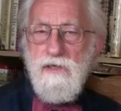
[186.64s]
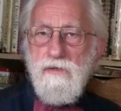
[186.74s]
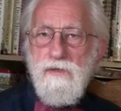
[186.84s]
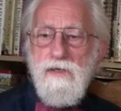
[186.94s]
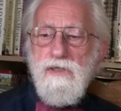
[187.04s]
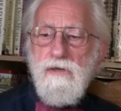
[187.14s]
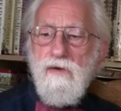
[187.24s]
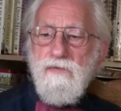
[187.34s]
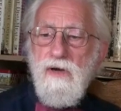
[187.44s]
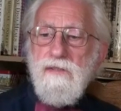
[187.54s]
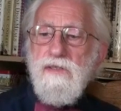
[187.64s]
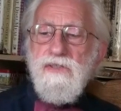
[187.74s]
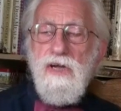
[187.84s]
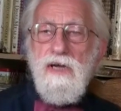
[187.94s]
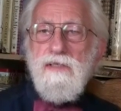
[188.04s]
To do this, you have to
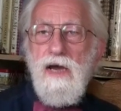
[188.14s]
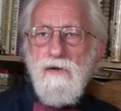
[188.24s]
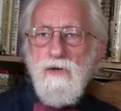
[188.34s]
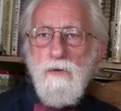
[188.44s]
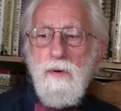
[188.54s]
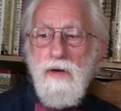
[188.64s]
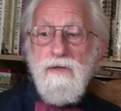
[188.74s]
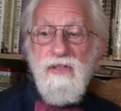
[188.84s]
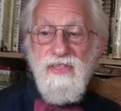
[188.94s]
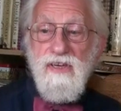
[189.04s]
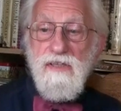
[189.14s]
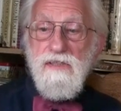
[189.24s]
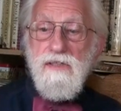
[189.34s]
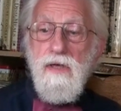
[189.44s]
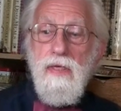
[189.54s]
understand how your partner
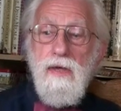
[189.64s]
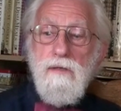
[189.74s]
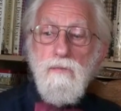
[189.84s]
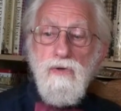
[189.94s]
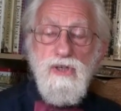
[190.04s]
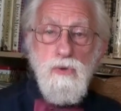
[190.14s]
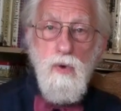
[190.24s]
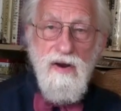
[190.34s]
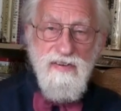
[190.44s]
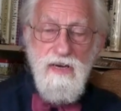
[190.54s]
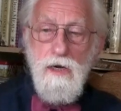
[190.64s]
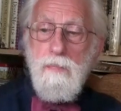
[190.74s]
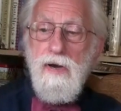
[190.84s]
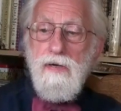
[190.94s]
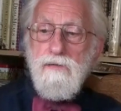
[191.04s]
thinks, what he's worrying
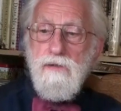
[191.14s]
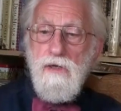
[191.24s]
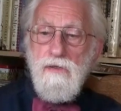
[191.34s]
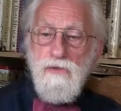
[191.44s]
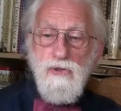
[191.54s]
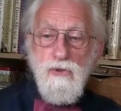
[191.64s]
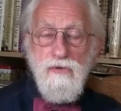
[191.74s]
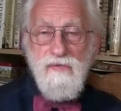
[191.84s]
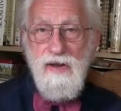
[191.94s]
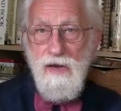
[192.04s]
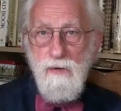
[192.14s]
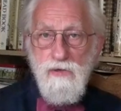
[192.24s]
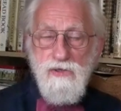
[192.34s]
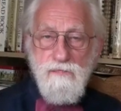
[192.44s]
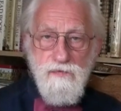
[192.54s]
about, the sort of
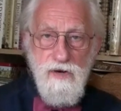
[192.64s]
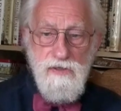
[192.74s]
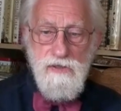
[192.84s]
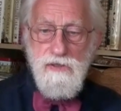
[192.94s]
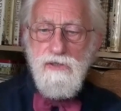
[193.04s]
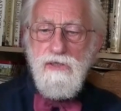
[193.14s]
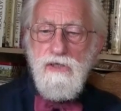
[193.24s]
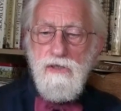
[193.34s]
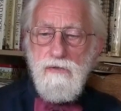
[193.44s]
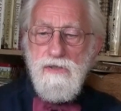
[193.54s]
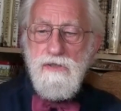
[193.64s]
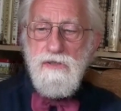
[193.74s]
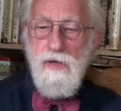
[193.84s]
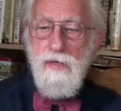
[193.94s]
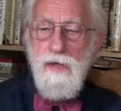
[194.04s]
language and phrases that he uses.
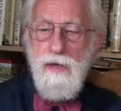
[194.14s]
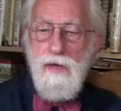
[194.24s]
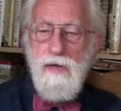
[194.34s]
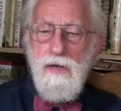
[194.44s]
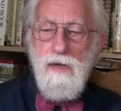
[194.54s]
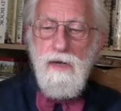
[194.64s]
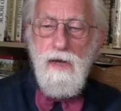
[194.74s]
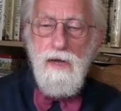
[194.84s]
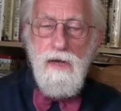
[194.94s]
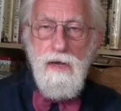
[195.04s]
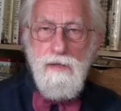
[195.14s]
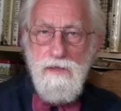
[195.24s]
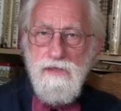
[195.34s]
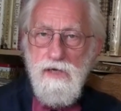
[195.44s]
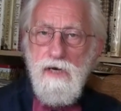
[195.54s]
In
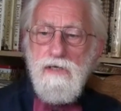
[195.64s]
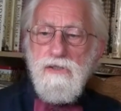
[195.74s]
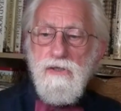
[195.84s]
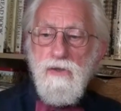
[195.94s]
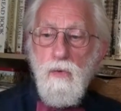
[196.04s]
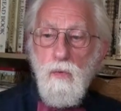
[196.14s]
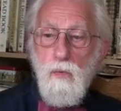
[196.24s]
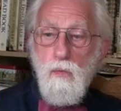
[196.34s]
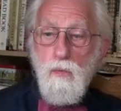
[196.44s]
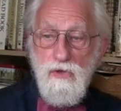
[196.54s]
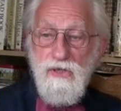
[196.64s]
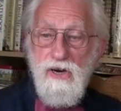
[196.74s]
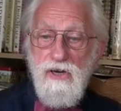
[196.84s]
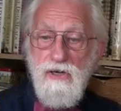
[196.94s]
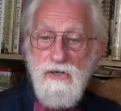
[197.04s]
this case, what
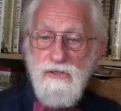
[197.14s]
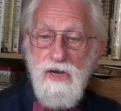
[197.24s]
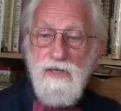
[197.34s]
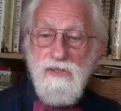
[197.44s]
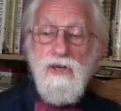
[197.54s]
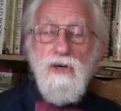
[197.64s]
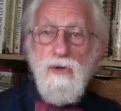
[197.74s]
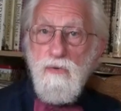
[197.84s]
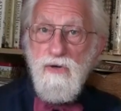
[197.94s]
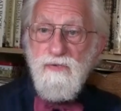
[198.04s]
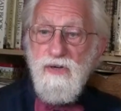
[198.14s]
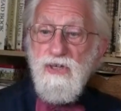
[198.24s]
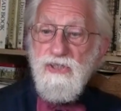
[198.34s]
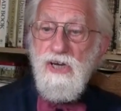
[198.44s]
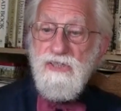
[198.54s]
I heard as "we'll
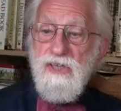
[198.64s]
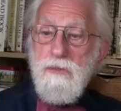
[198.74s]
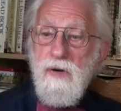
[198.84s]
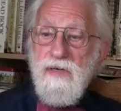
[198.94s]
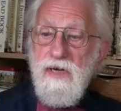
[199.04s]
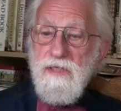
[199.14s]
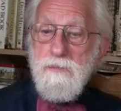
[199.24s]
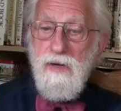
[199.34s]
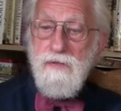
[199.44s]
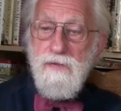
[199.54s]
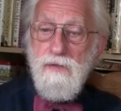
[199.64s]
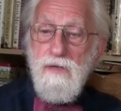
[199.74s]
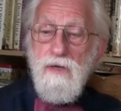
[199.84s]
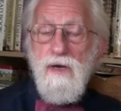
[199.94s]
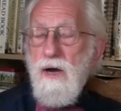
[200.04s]
finish testing by next month"
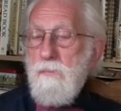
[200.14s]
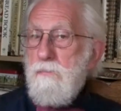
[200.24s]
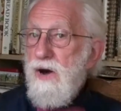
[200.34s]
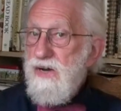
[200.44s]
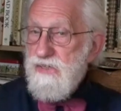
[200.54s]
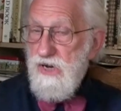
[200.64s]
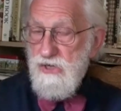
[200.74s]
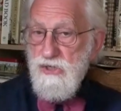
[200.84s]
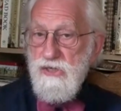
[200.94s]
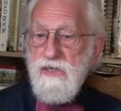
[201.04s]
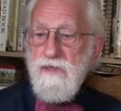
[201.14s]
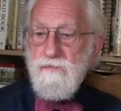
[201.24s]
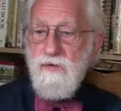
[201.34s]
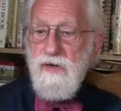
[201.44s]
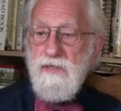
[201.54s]
might actually
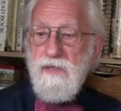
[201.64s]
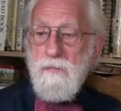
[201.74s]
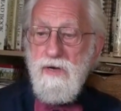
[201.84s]
convey the